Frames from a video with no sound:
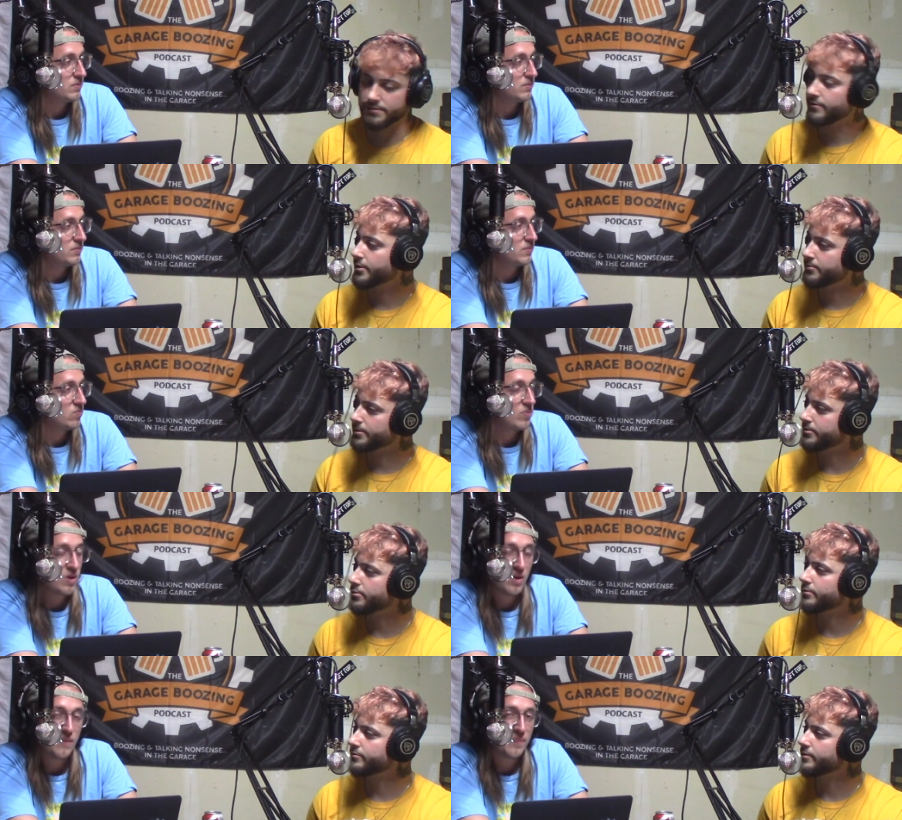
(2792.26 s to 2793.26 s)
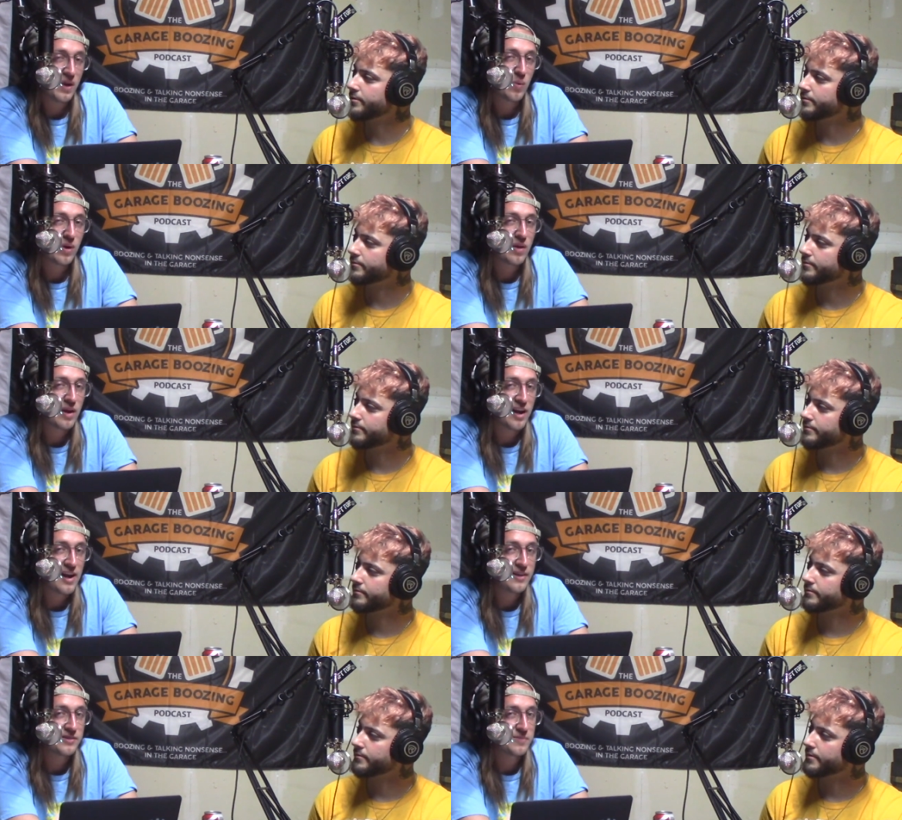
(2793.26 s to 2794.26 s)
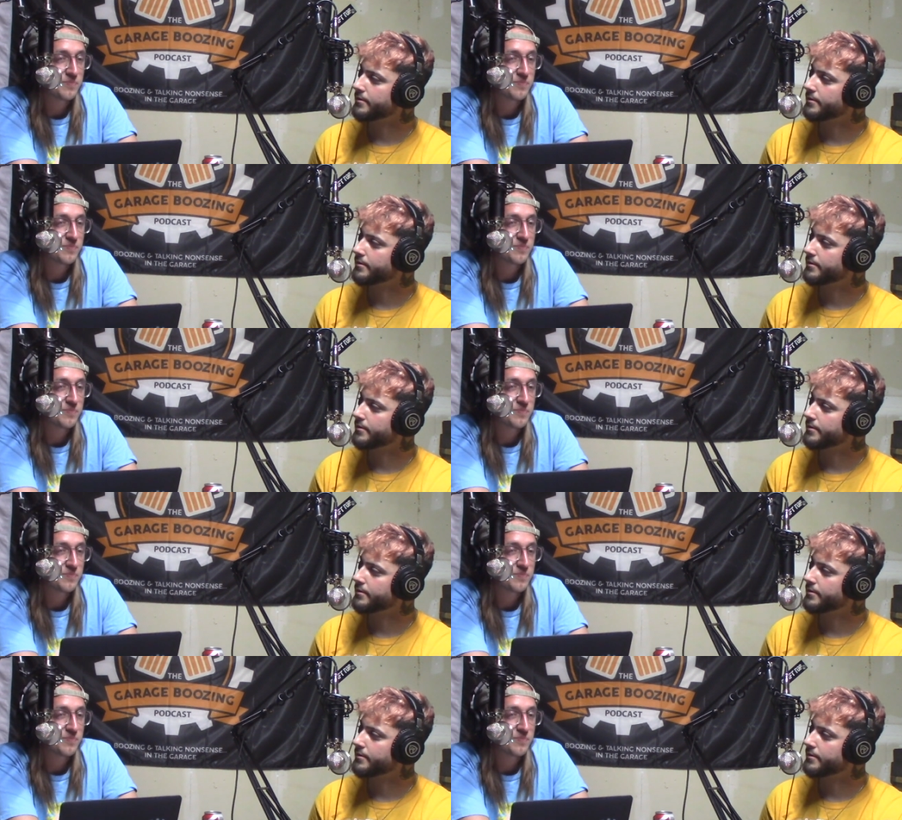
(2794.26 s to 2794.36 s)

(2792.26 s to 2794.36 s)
Speaker 1: a very real goal for you. I wear a lot of hats.